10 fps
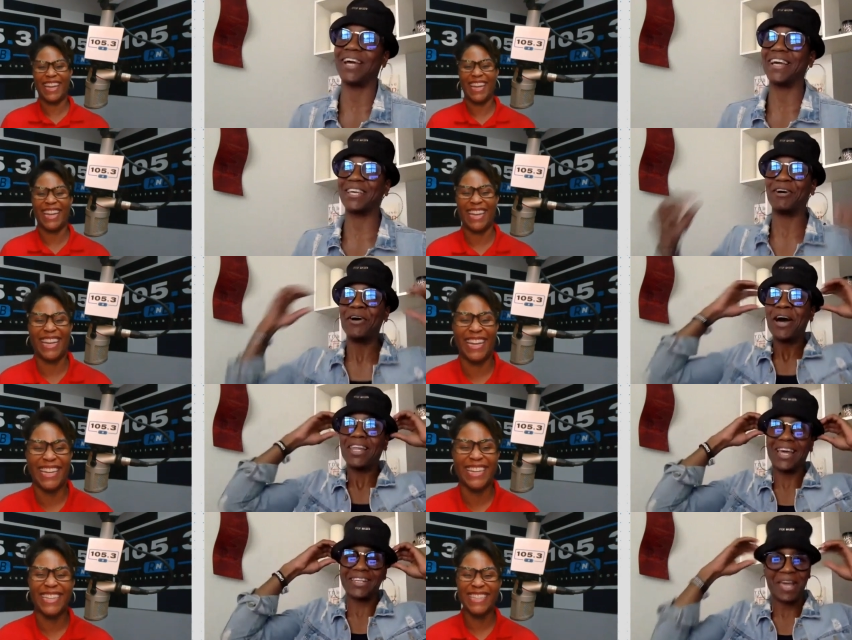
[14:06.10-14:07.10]
Speaker 1: like, yo,
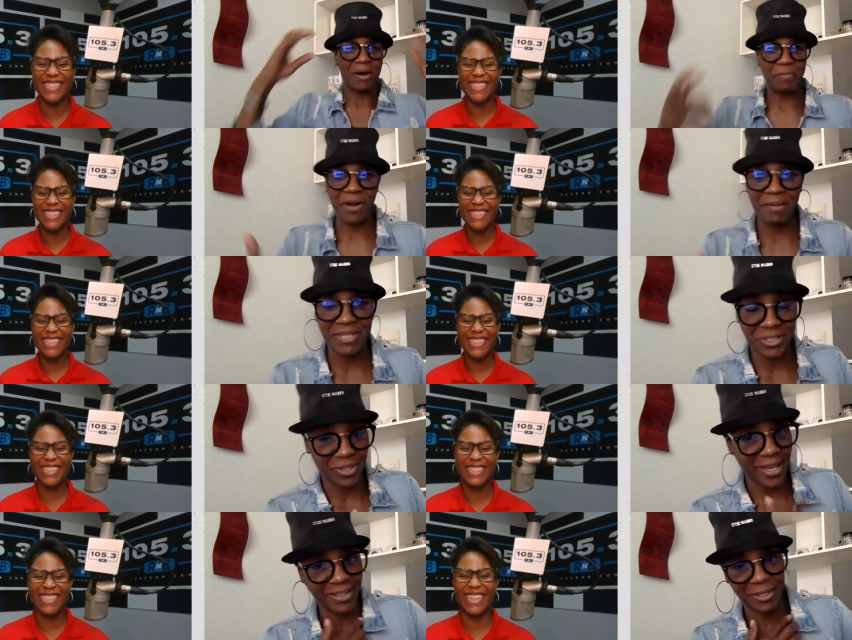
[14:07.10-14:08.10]
like now I promise you
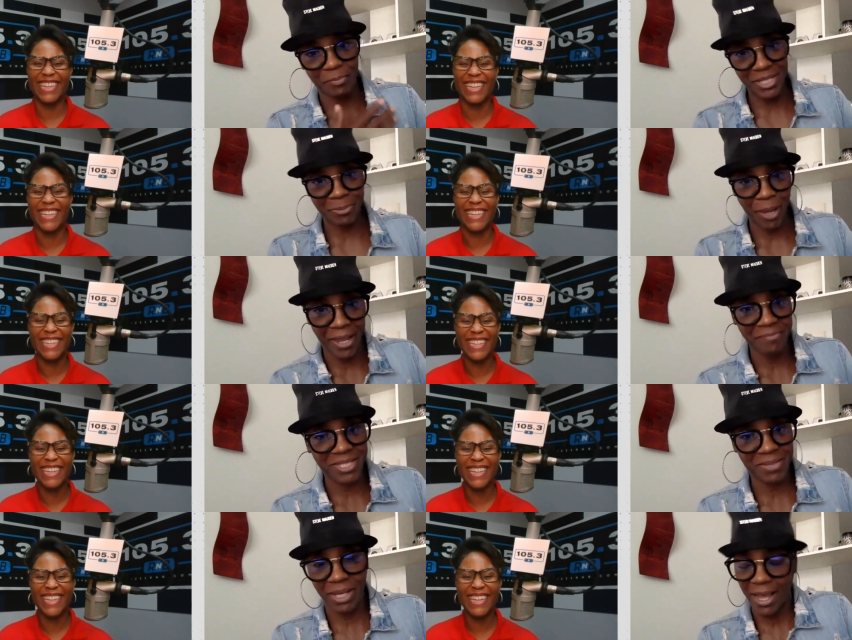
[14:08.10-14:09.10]
now that the Miss Pam
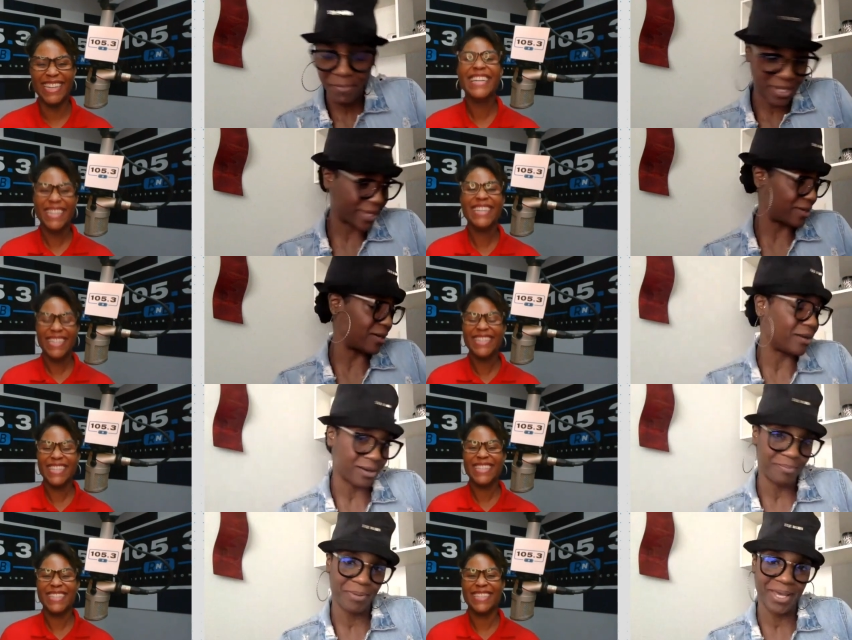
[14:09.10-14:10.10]
to me, I'm like, oh
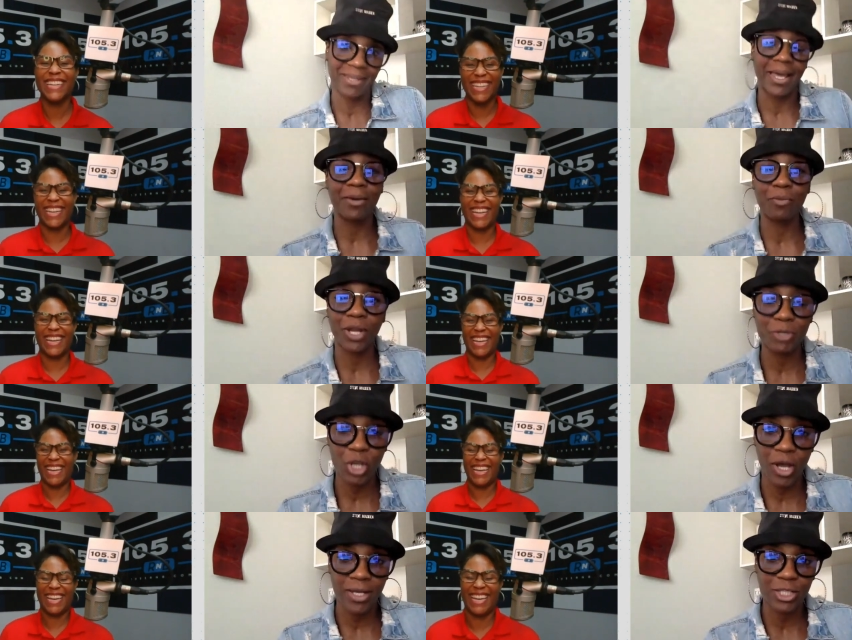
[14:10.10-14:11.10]
man, like,
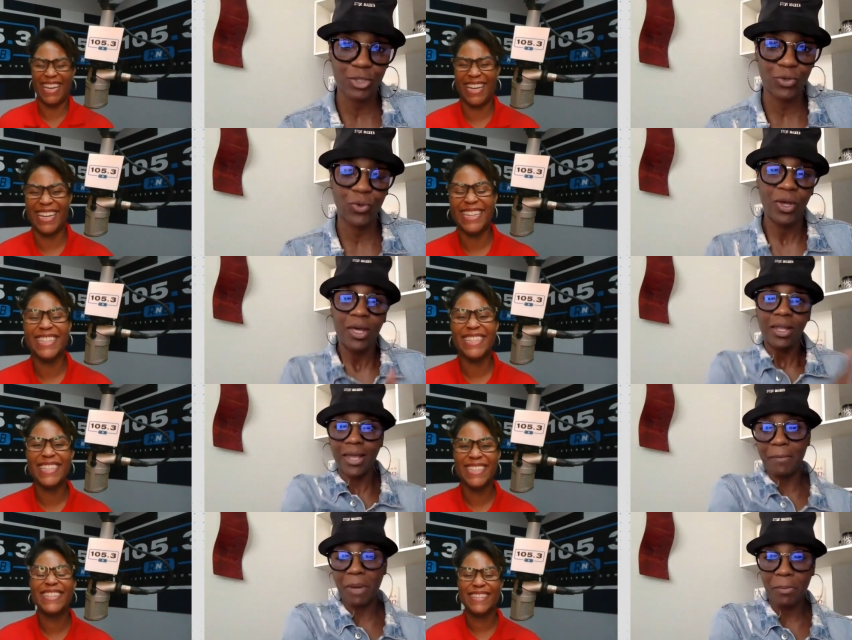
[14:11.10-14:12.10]
to,
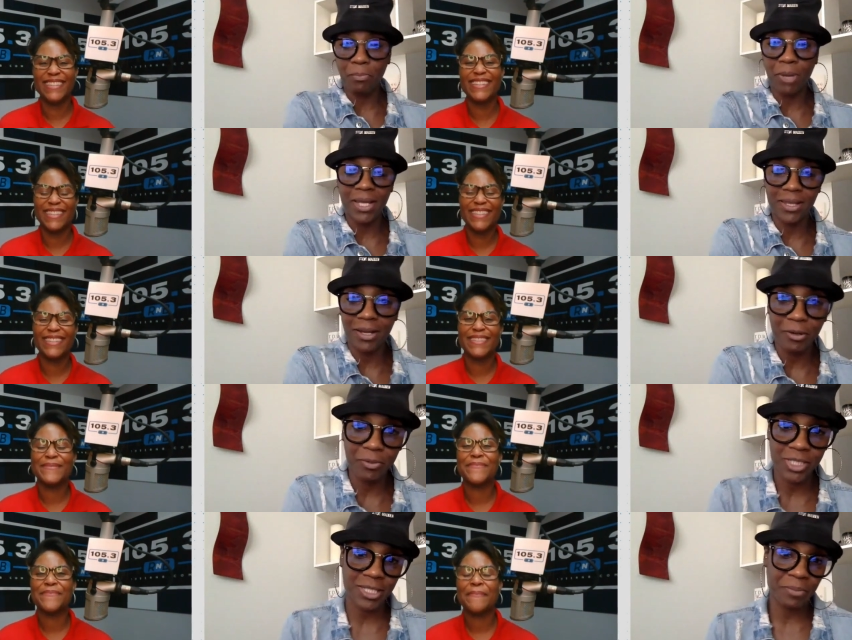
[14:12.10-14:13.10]
like my, my younger
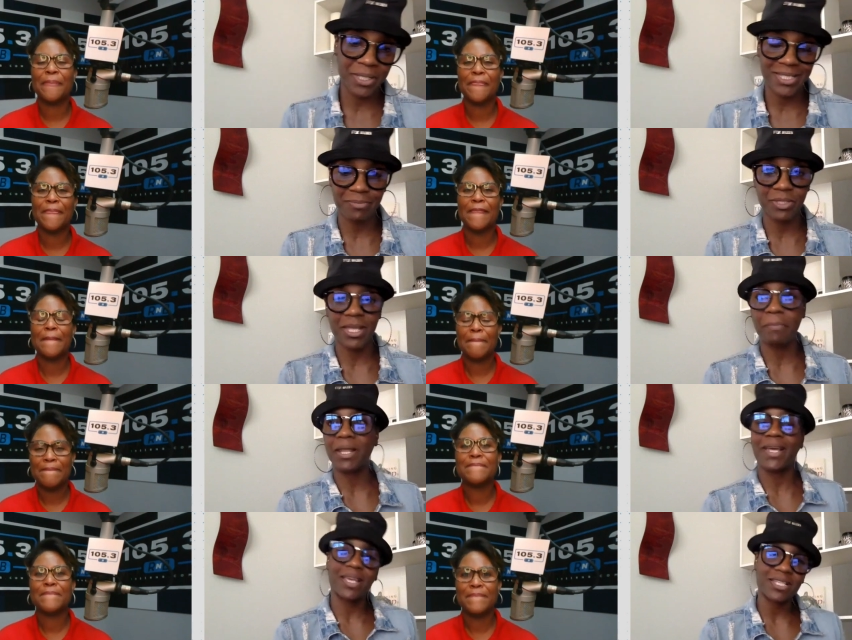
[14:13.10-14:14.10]
siblings, some they be
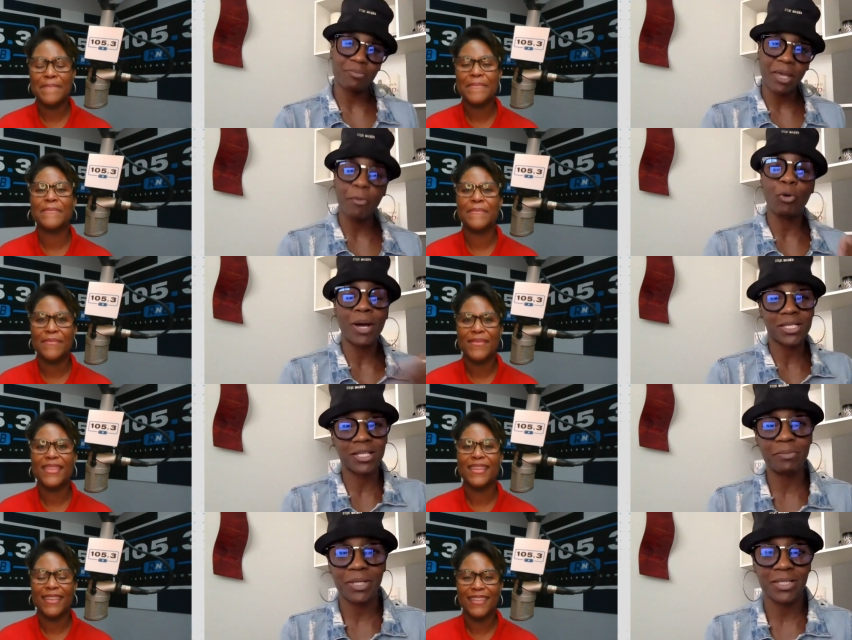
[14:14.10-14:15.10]
like, Yes, ma'am, or my
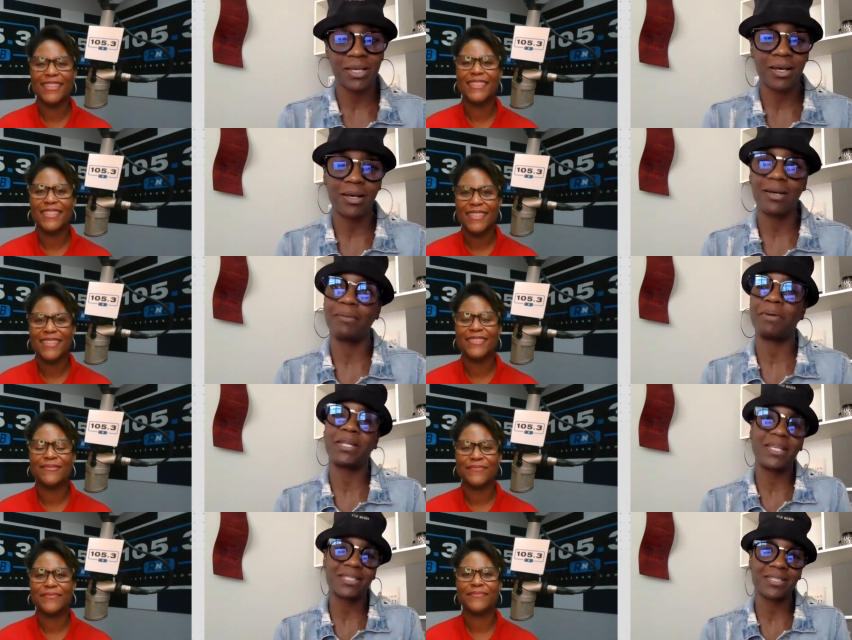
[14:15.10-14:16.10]
siblings, uh, my
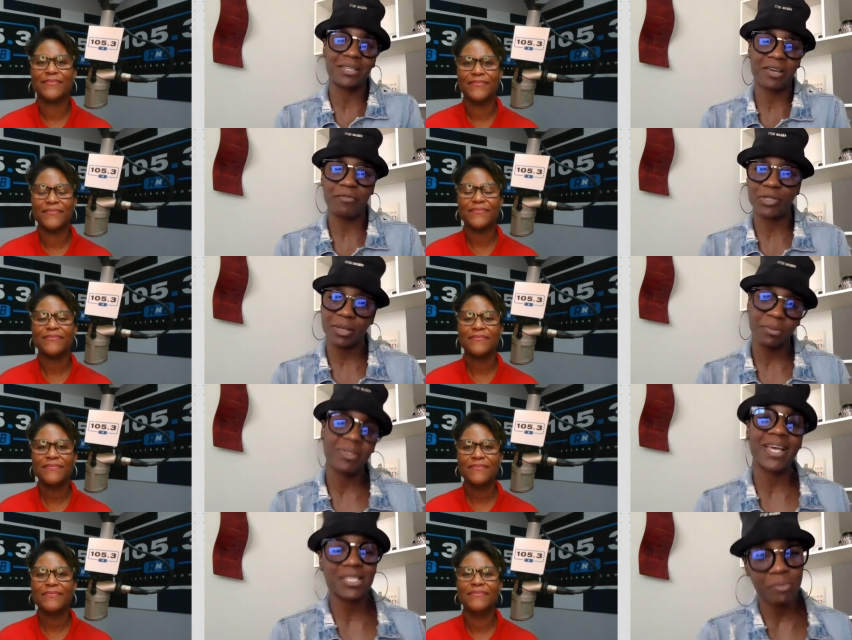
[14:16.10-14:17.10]
nieces and nephews, some like,
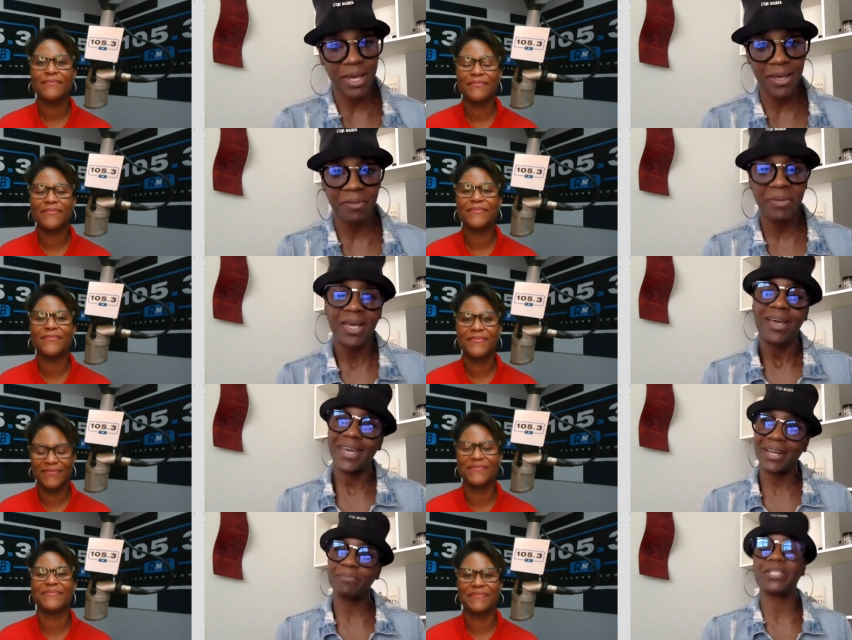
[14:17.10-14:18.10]
Yes, ma'am.
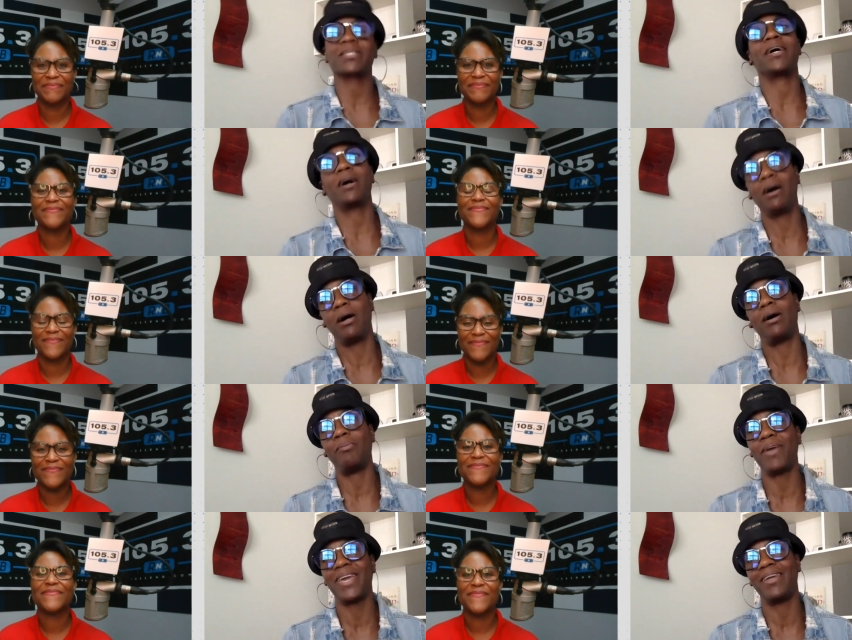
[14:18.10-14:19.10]
And mm-hmm. I'm just like, oh
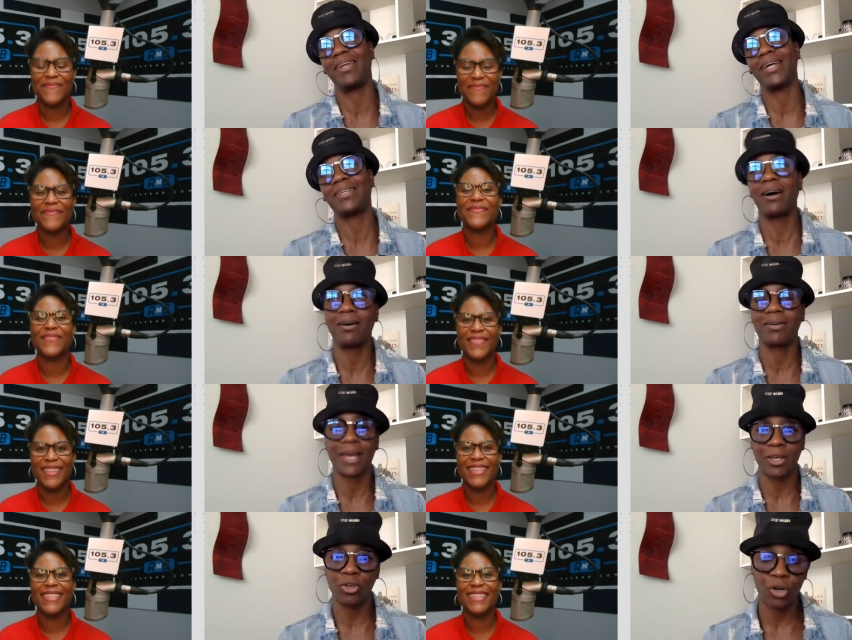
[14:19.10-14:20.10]
man, like dog,
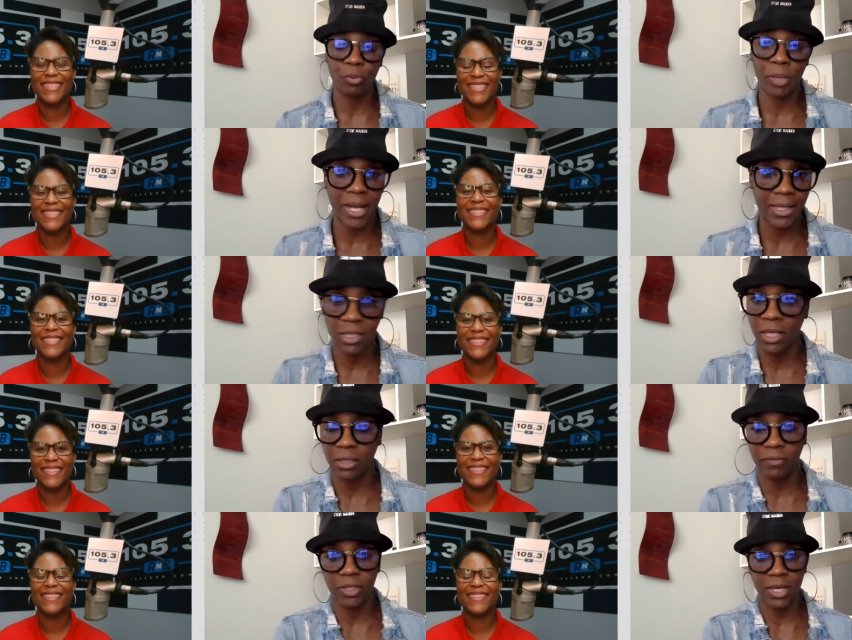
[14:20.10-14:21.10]
like, you know, but at the end
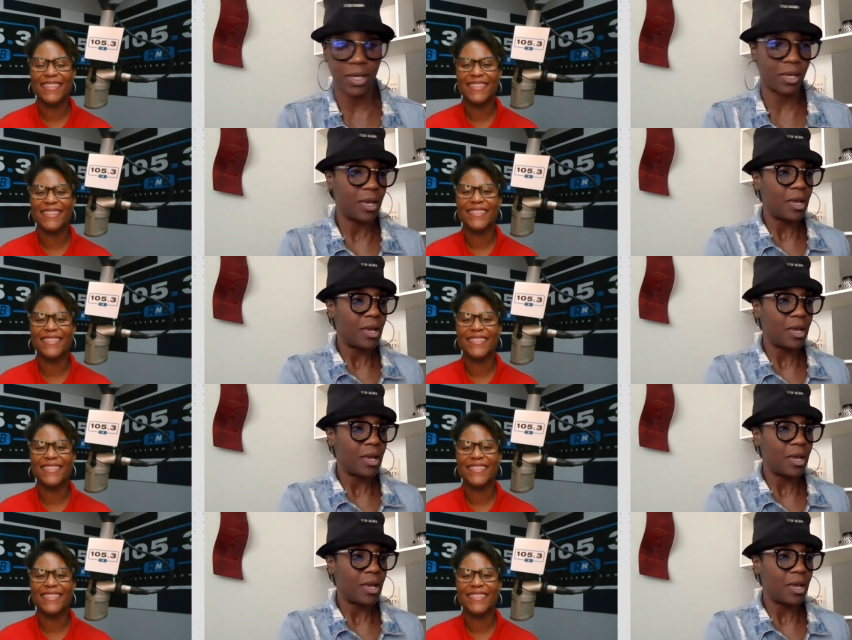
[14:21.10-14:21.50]
of the day,